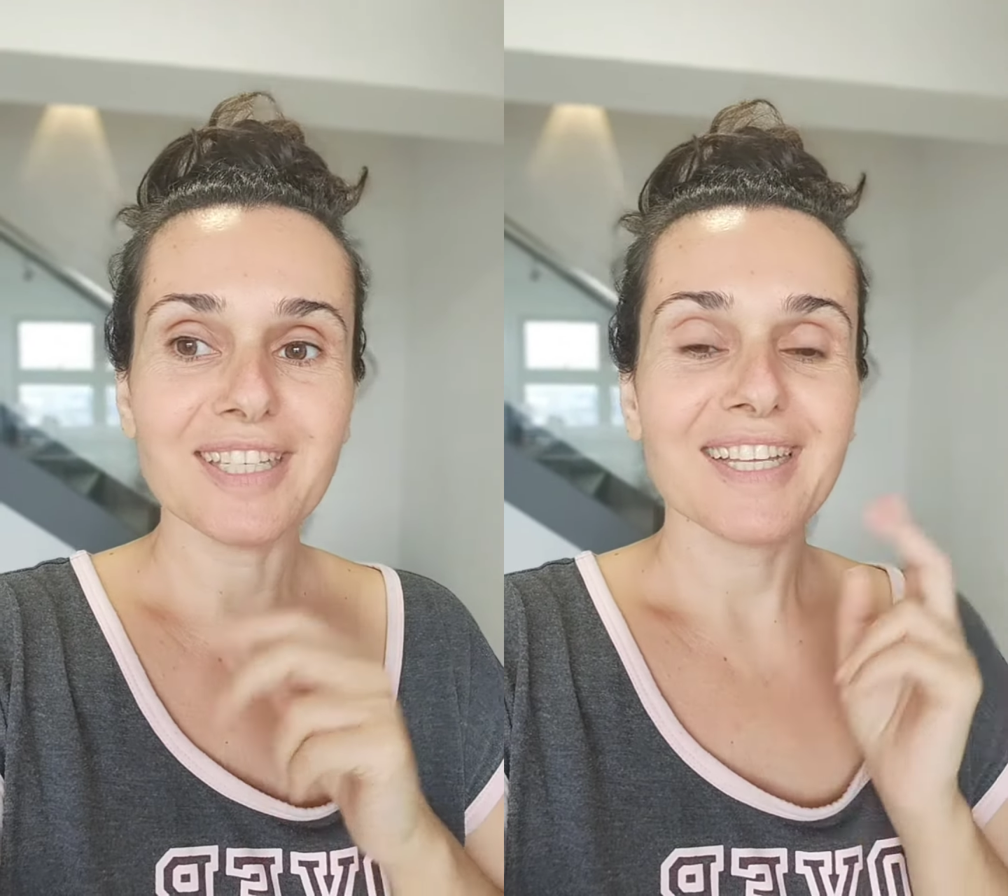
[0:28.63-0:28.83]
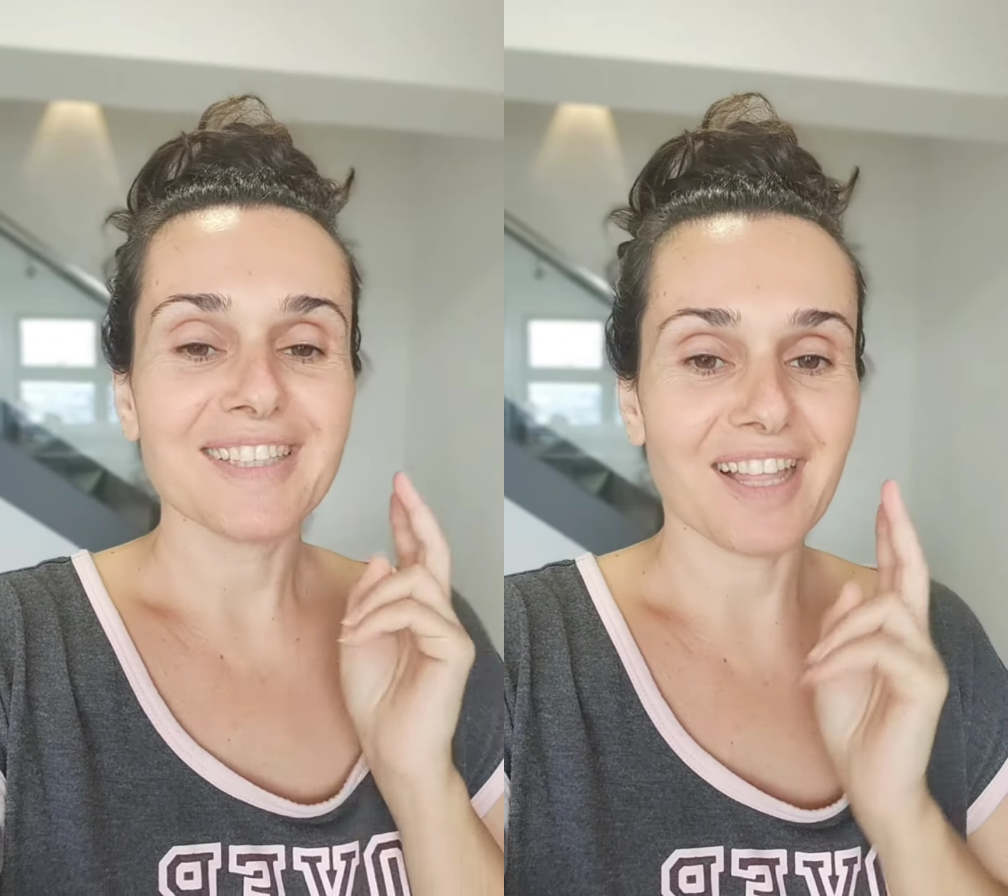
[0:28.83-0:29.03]

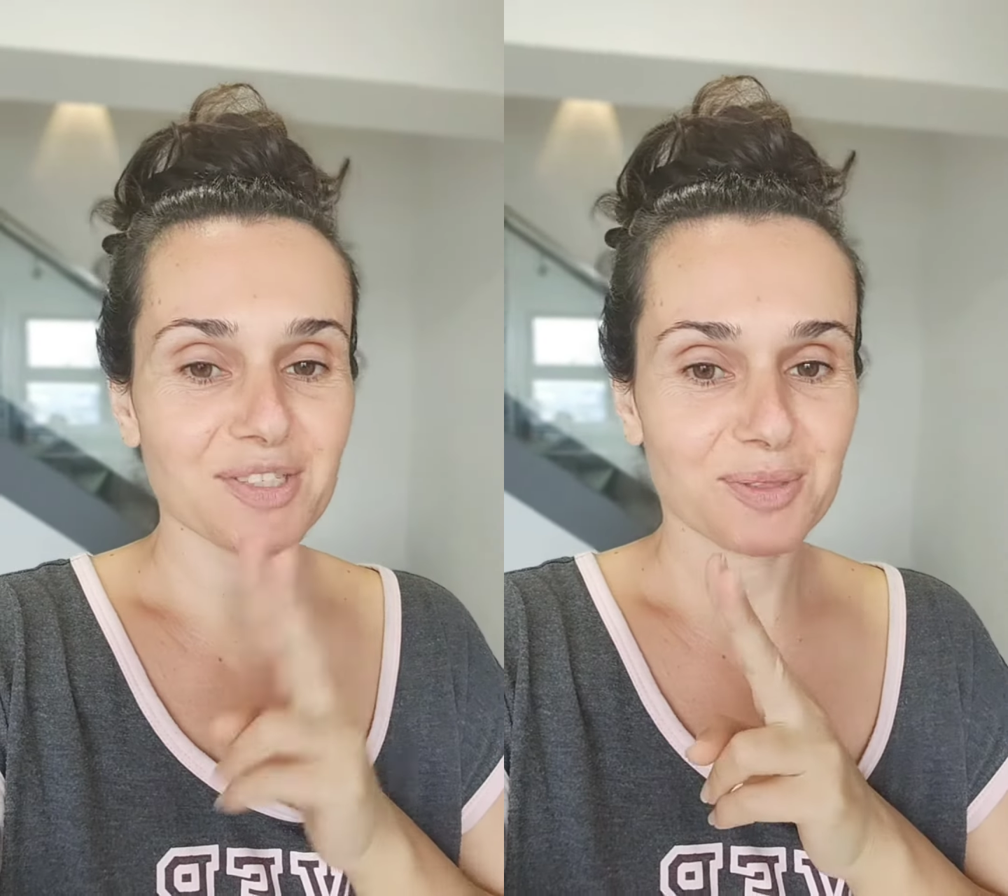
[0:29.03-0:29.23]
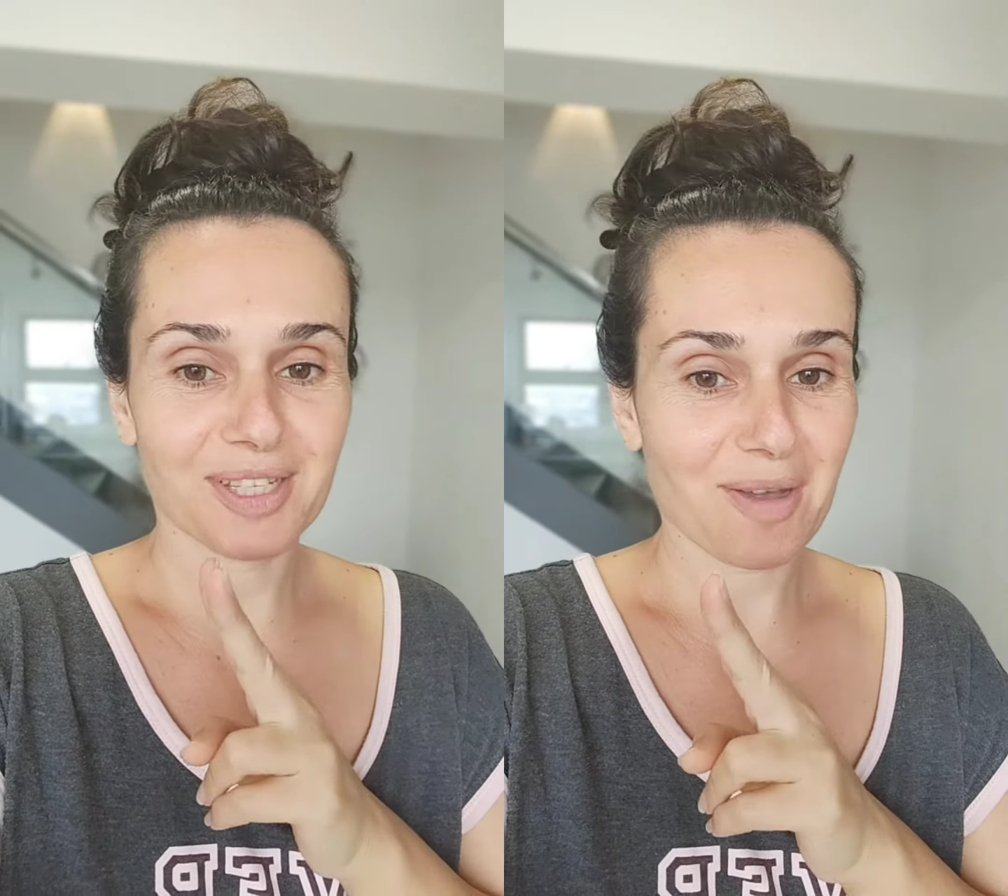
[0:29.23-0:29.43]
the last
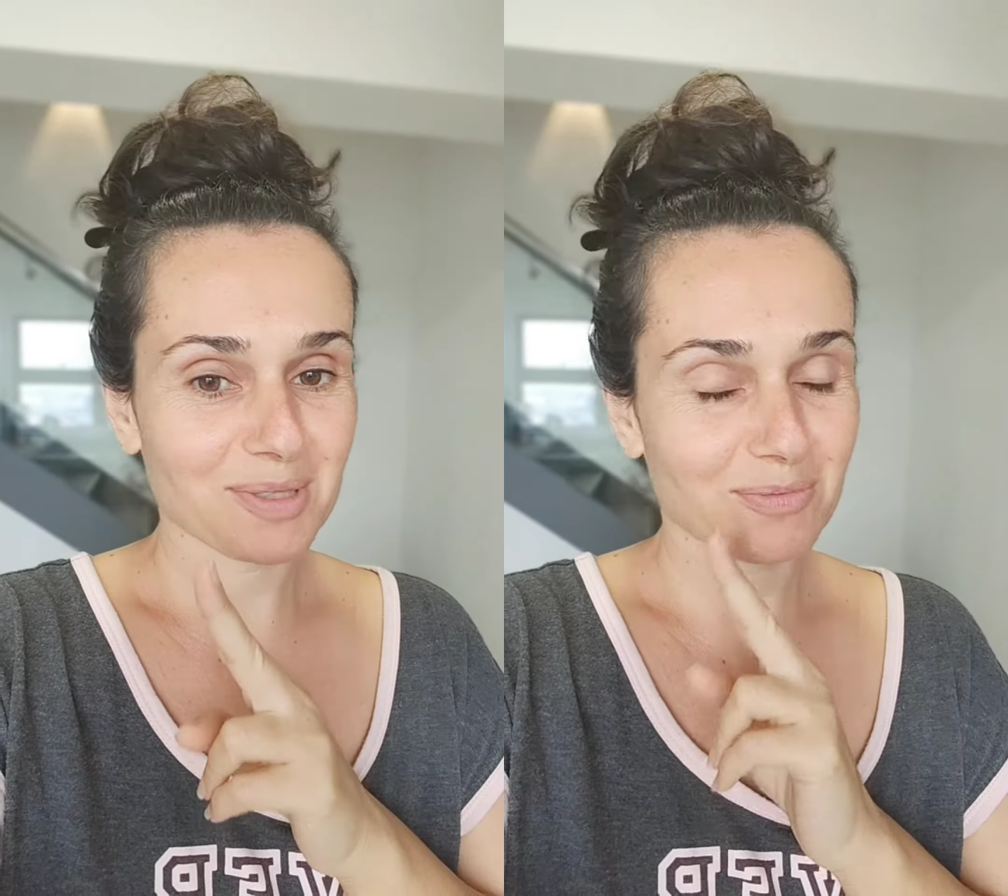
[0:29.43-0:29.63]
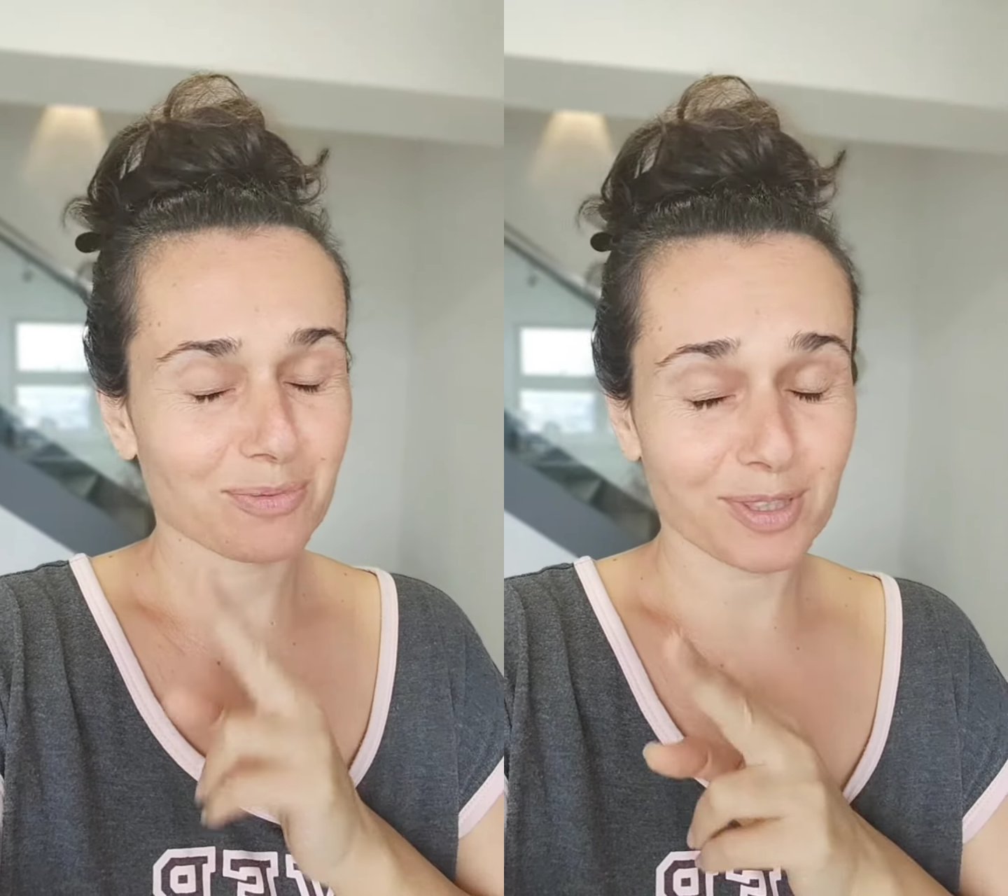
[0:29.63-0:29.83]
2 days I was
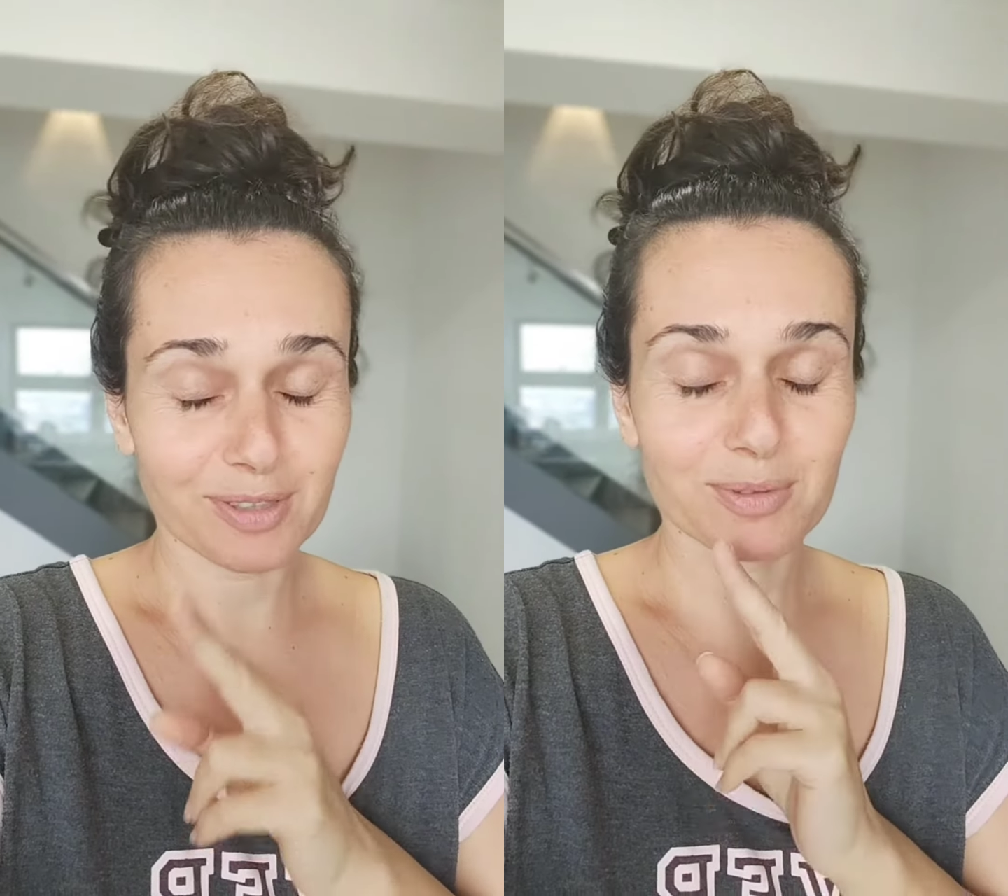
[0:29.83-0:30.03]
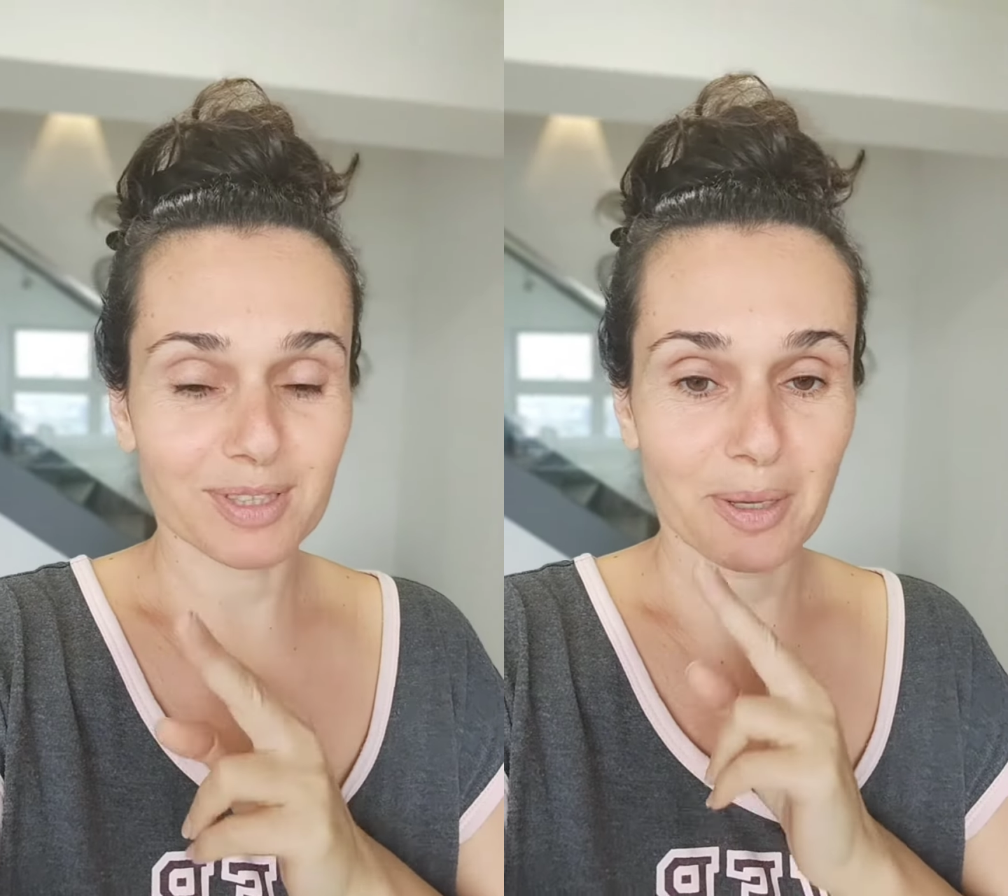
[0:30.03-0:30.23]
really,
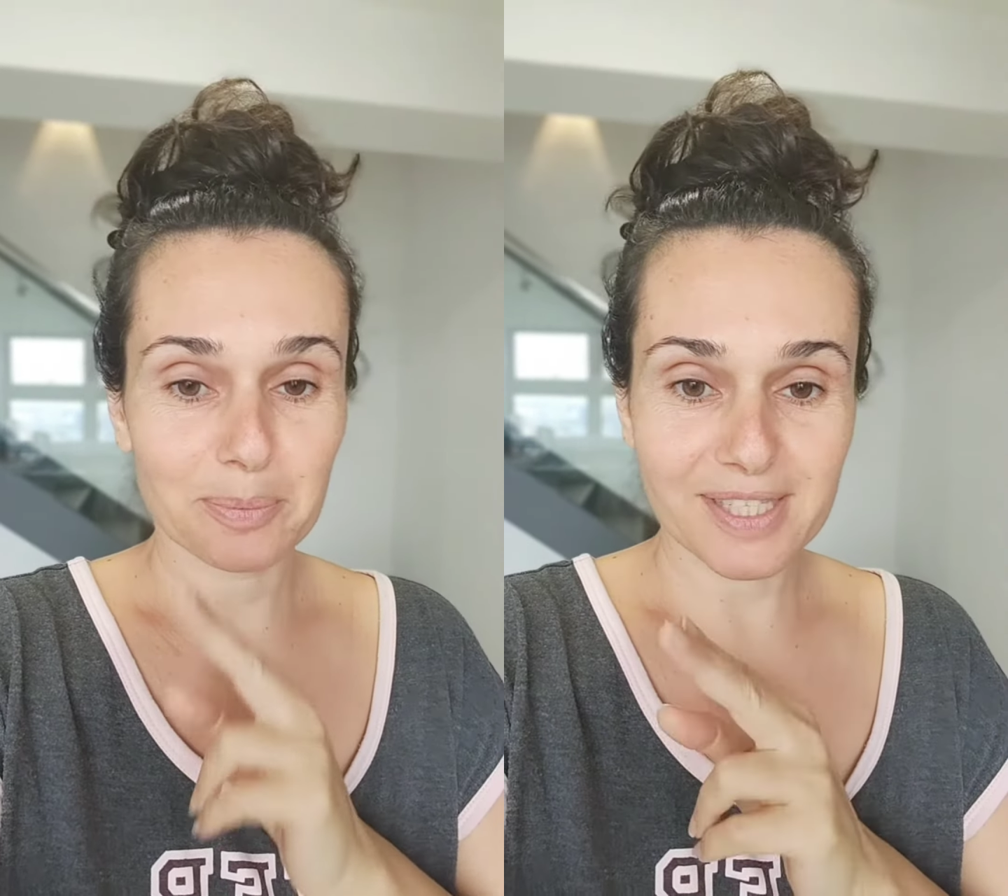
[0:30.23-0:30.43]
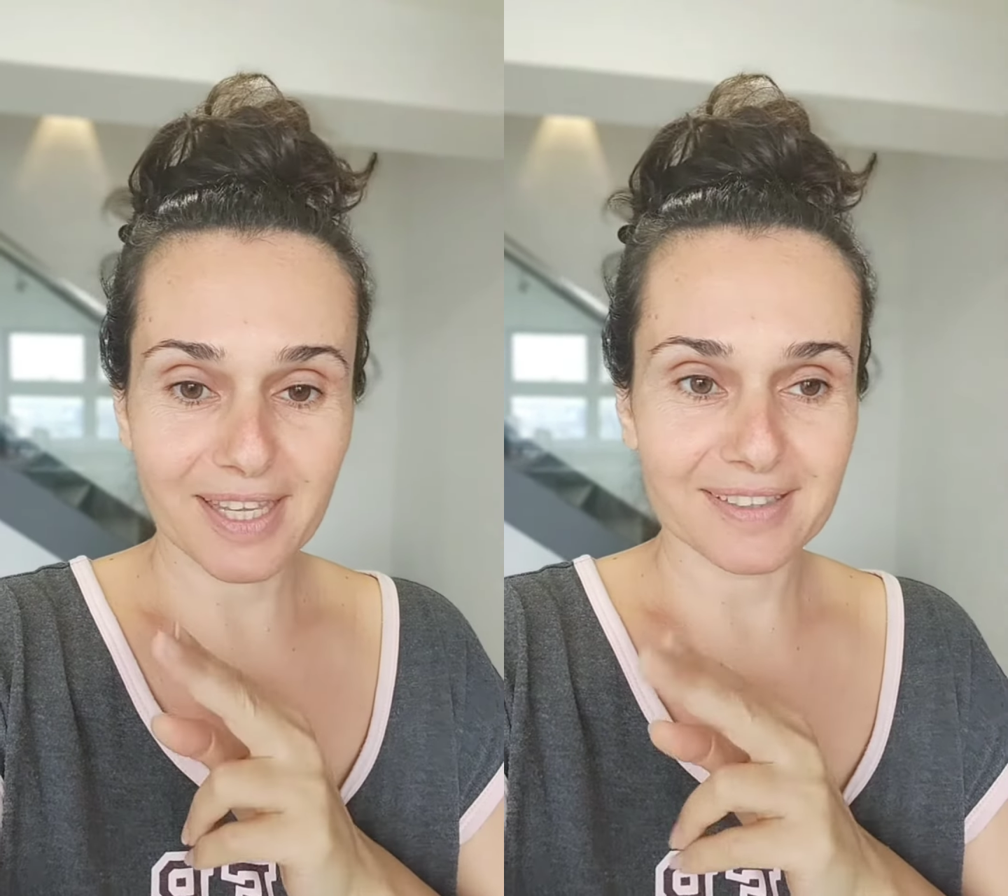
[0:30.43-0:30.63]
really
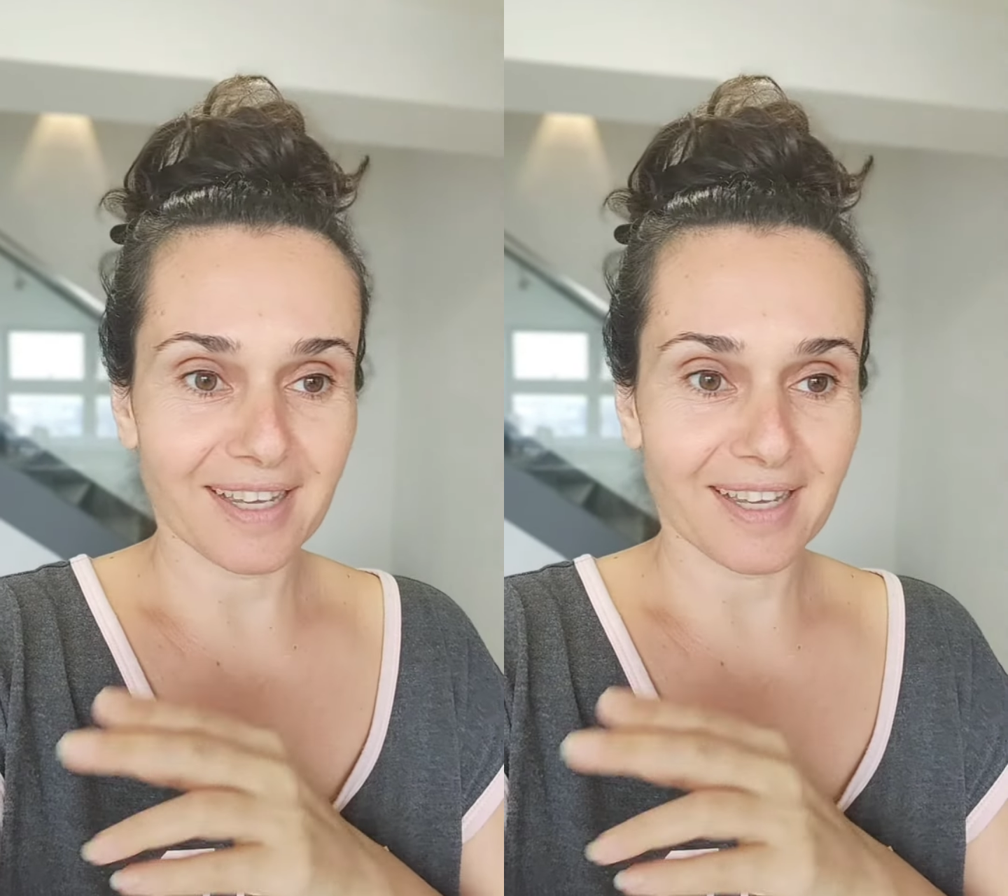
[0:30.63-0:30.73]
upset.